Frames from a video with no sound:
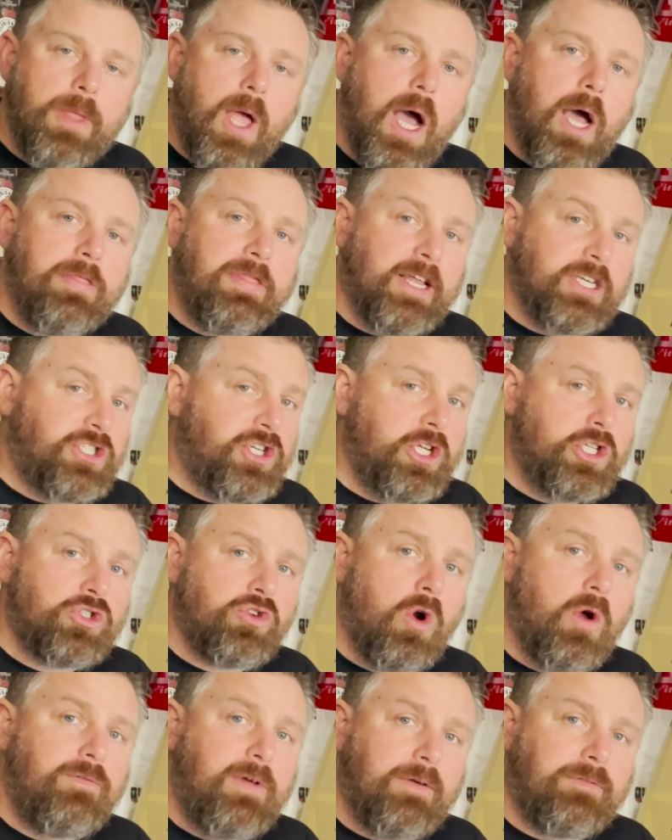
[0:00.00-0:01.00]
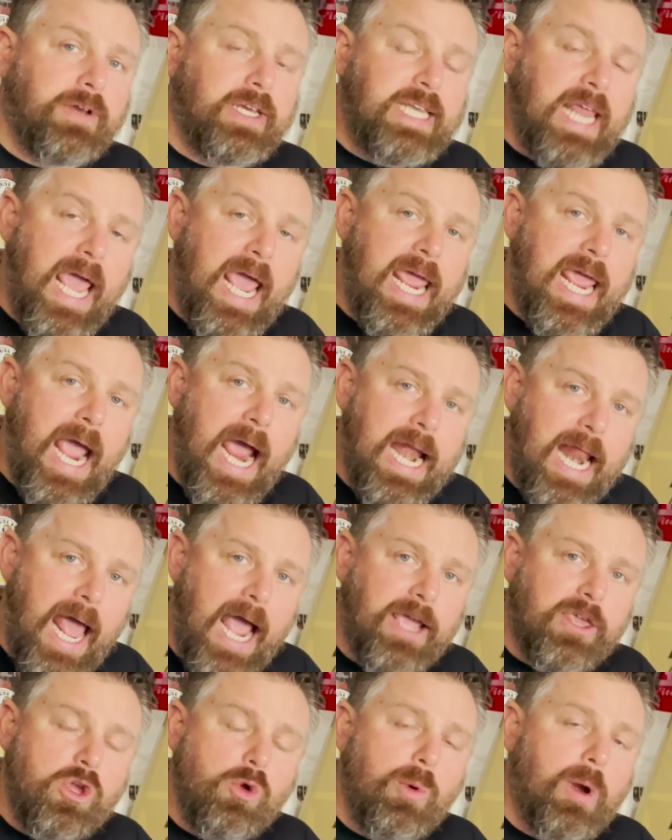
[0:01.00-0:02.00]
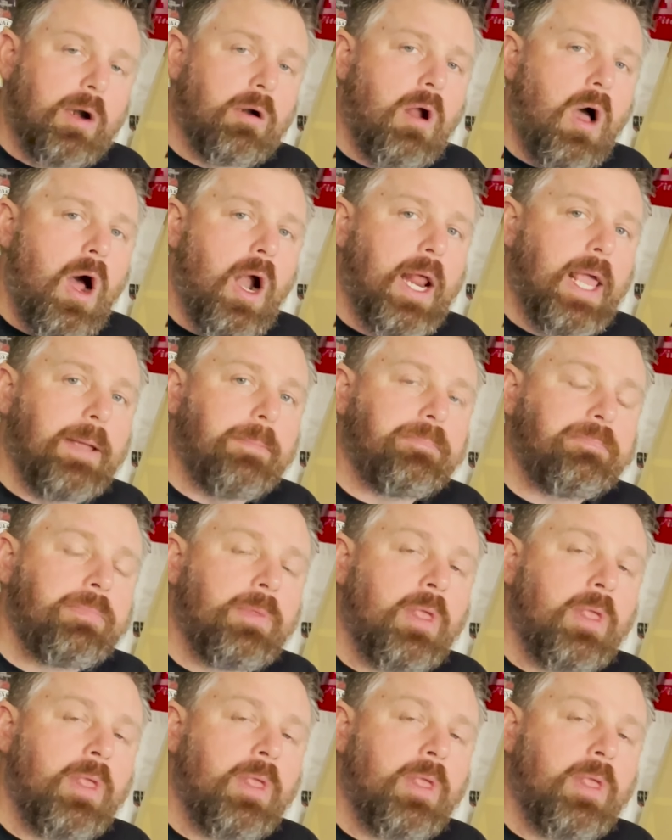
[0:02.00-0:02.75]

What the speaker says: that she drove every day had AccuAir on it.